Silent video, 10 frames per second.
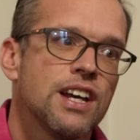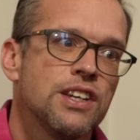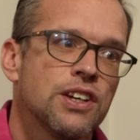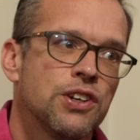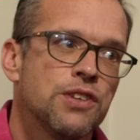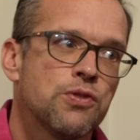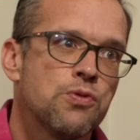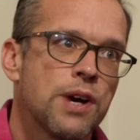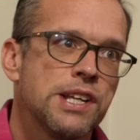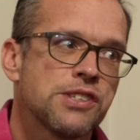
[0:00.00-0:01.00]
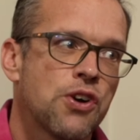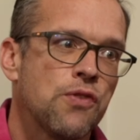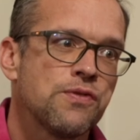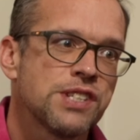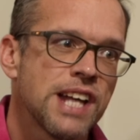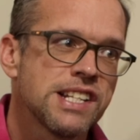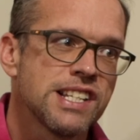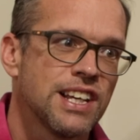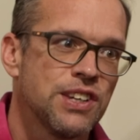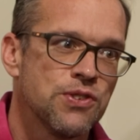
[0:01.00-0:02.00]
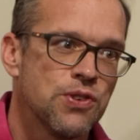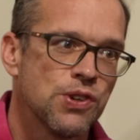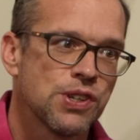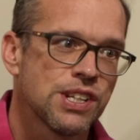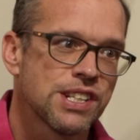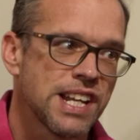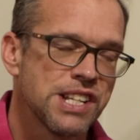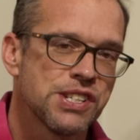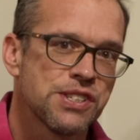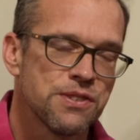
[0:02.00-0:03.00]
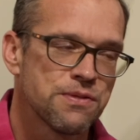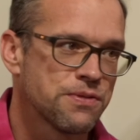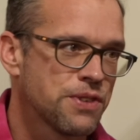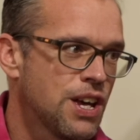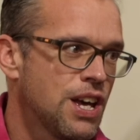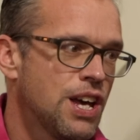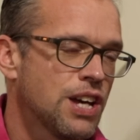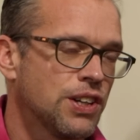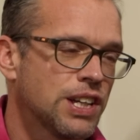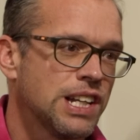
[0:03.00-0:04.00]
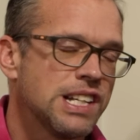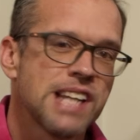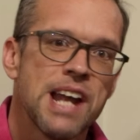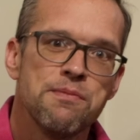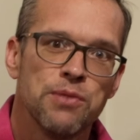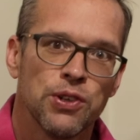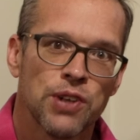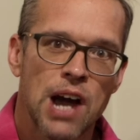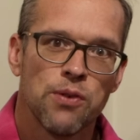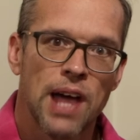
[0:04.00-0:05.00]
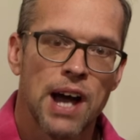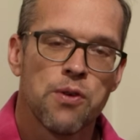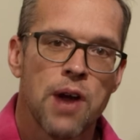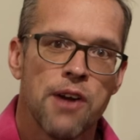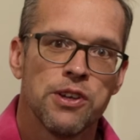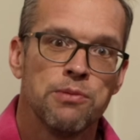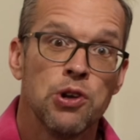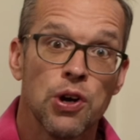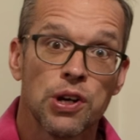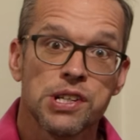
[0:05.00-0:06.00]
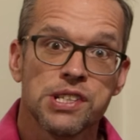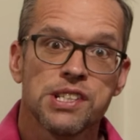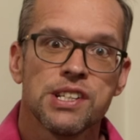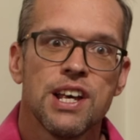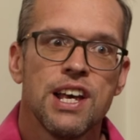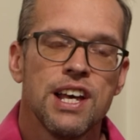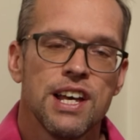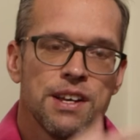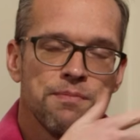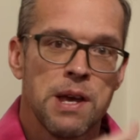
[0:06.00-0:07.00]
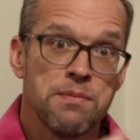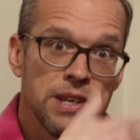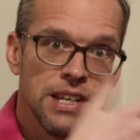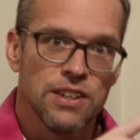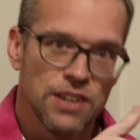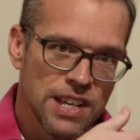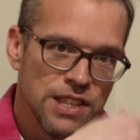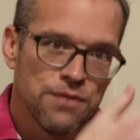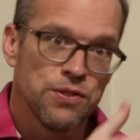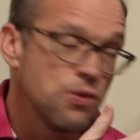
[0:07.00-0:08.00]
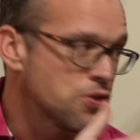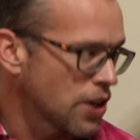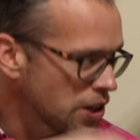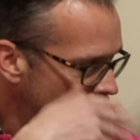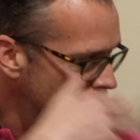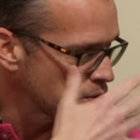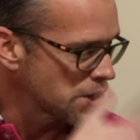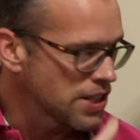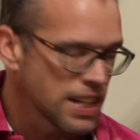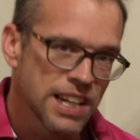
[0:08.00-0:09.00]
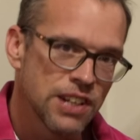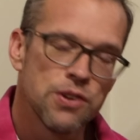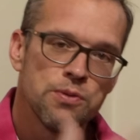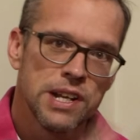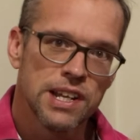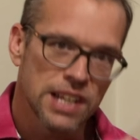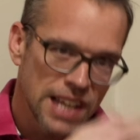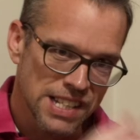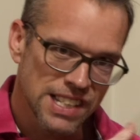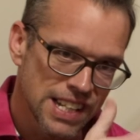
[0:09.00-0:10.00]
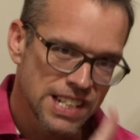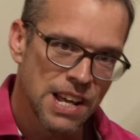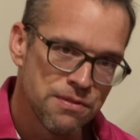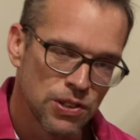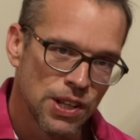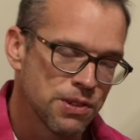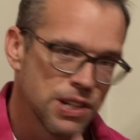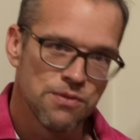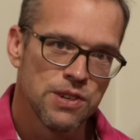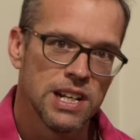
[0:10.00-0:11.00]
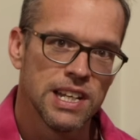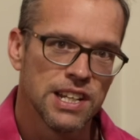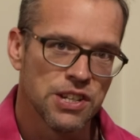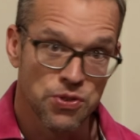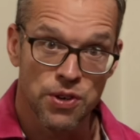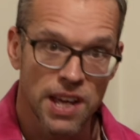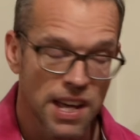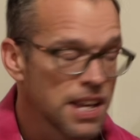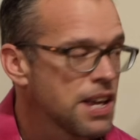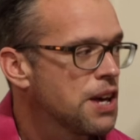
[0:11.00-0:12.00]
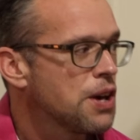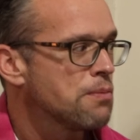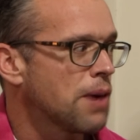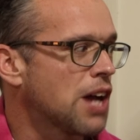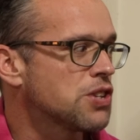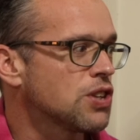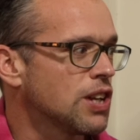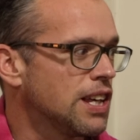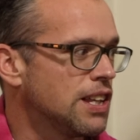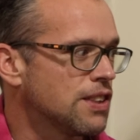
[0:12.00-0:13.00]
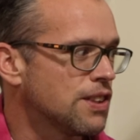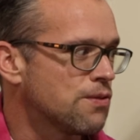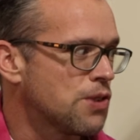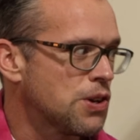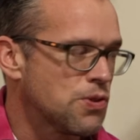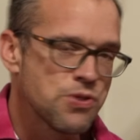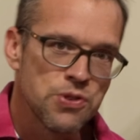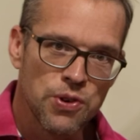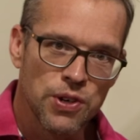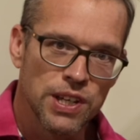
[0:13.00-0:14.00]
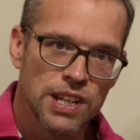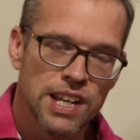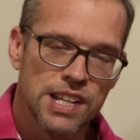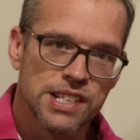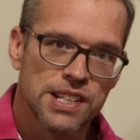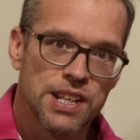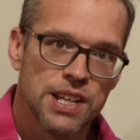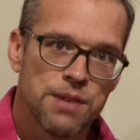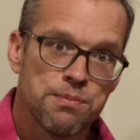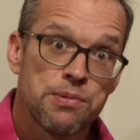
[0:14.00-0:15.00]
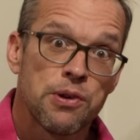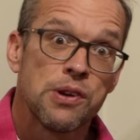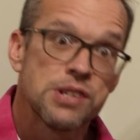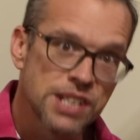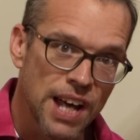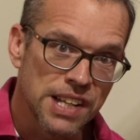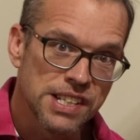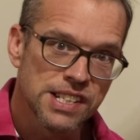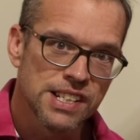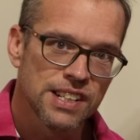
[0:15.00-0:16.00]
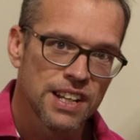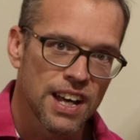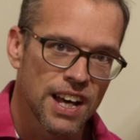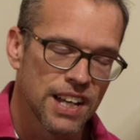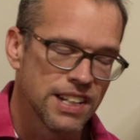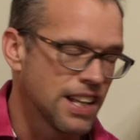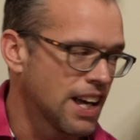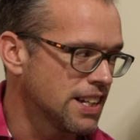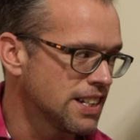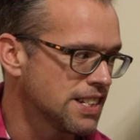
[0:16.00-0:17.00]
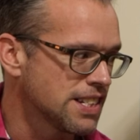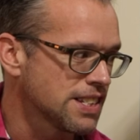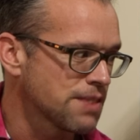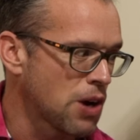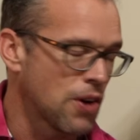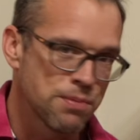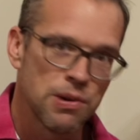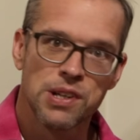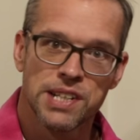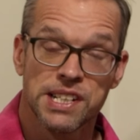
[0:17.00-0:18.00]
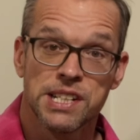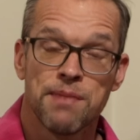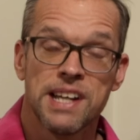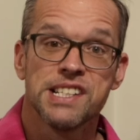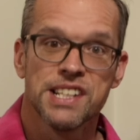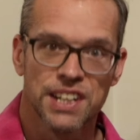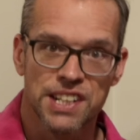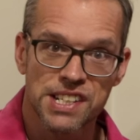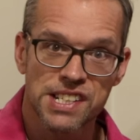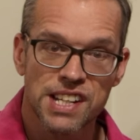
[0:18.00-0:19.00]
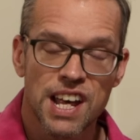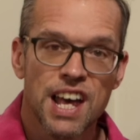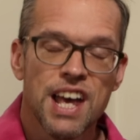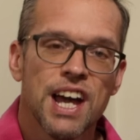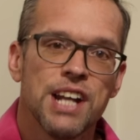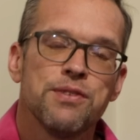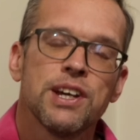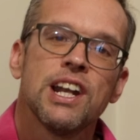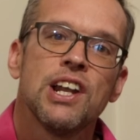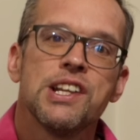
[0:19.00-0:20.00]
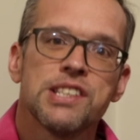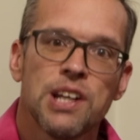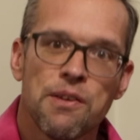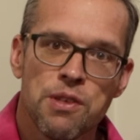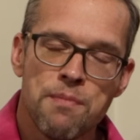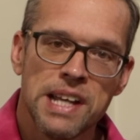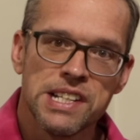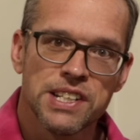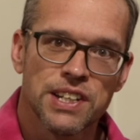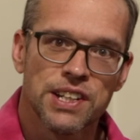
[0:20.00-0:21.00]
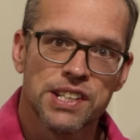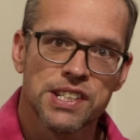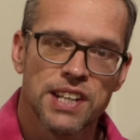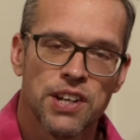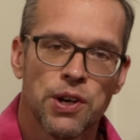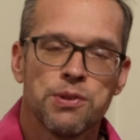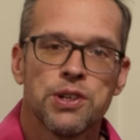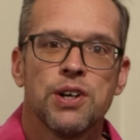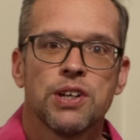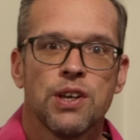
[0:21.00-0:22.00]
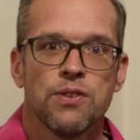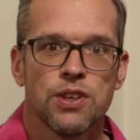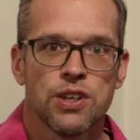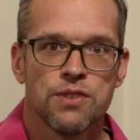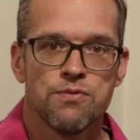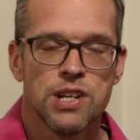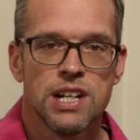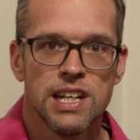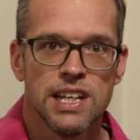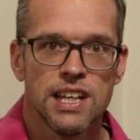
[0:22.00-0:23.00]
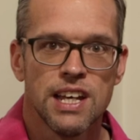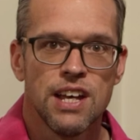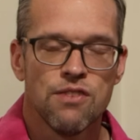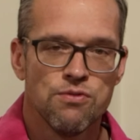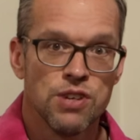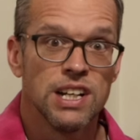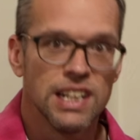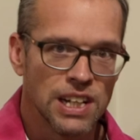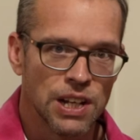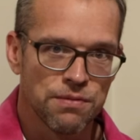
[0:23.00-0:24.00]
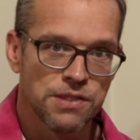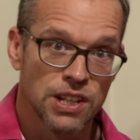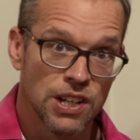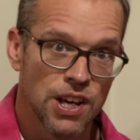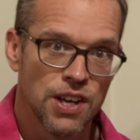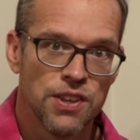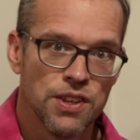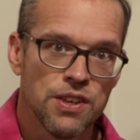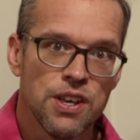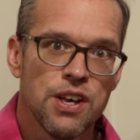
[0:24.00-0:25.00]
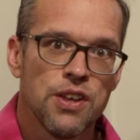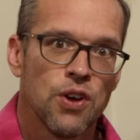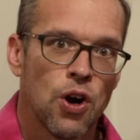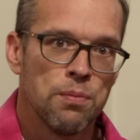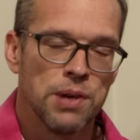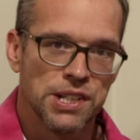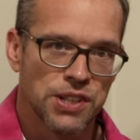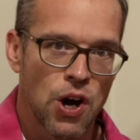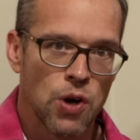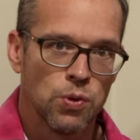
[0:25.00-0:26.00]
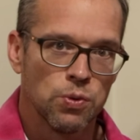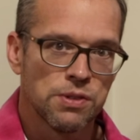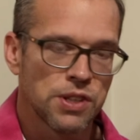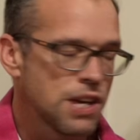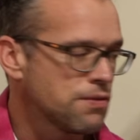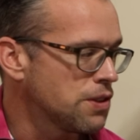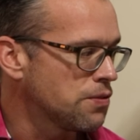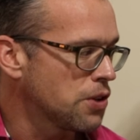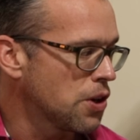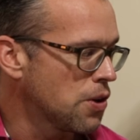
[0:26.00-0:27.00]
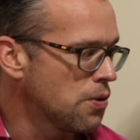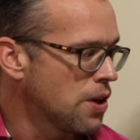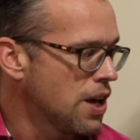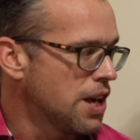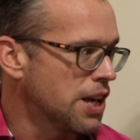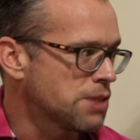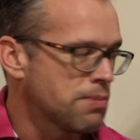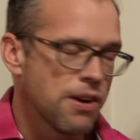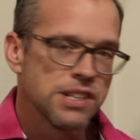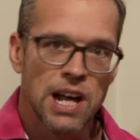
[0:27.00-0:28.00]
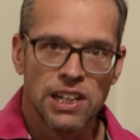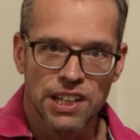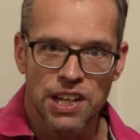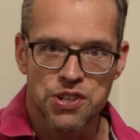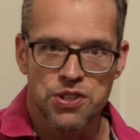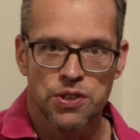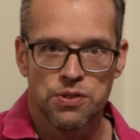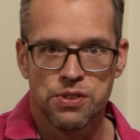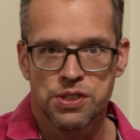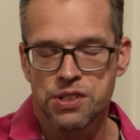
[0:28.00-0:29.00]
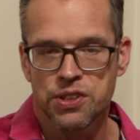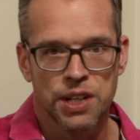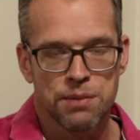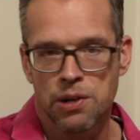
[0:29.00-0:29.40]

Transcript: you kind of always offsetting your sense of kind of contentment on how that aquarium looks. Maybe in the future you're kind of always thinking, oh, when it gets to this level I'm going to really enjoy it. But actually the real joy is the process, and part of the process is maintenance. And if you can learn to love the maintenance, then I would argue that you can really, really love to learn the hobby as a whole. So even if you experience algae issues, dying